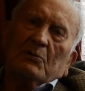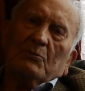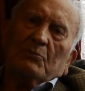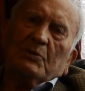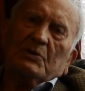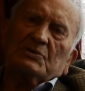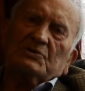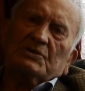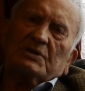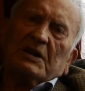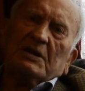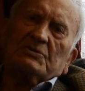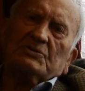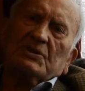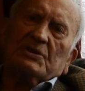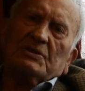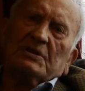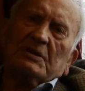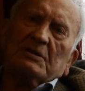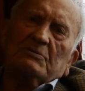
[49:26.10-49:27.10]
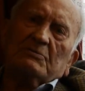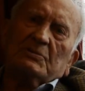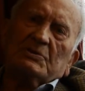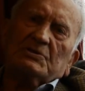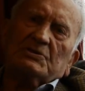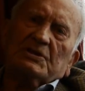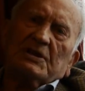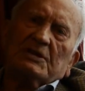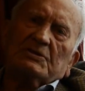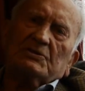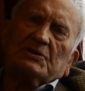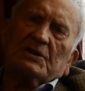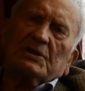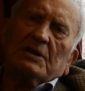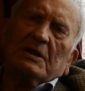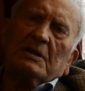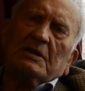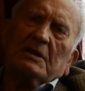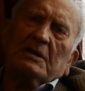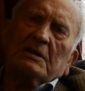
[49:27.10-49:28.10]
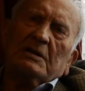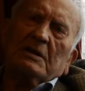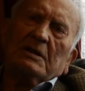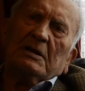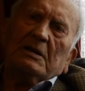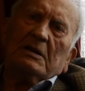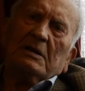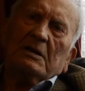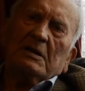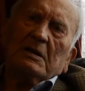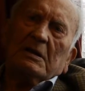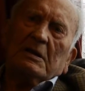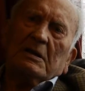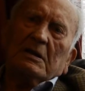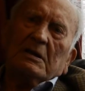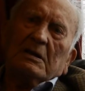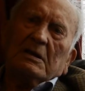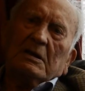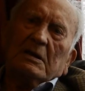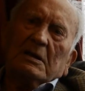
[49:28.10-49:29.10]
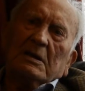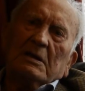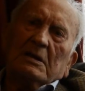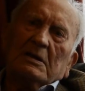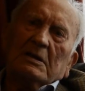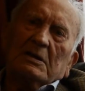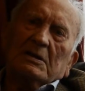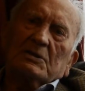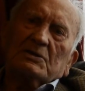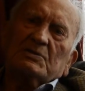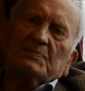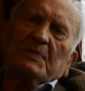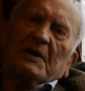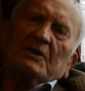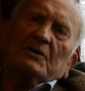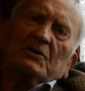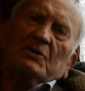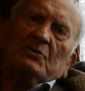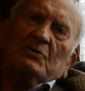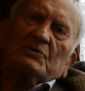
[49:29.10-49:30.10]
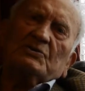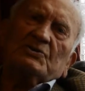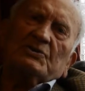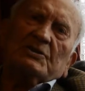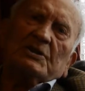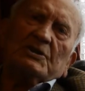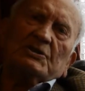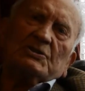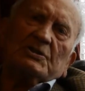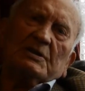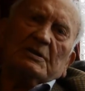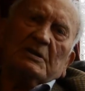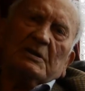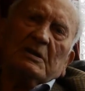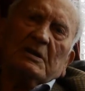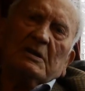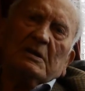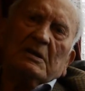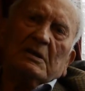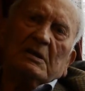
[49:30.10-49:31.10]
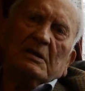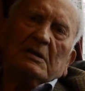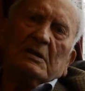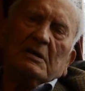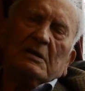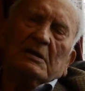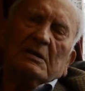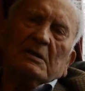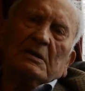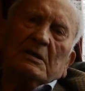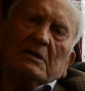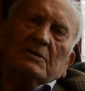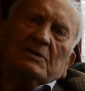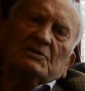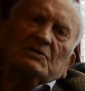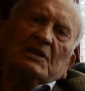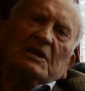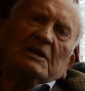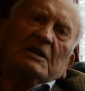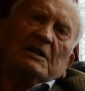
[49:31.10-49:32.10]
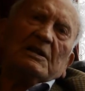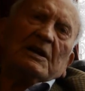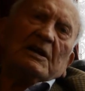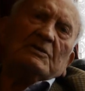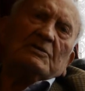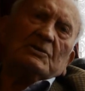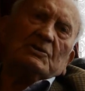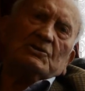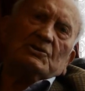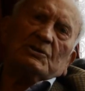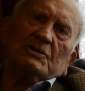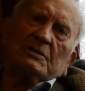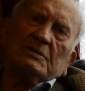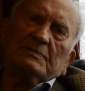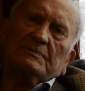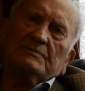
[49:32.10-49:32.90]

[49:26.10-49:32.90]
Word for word: we started we started then in Sparkenhoe Street, in this little garage.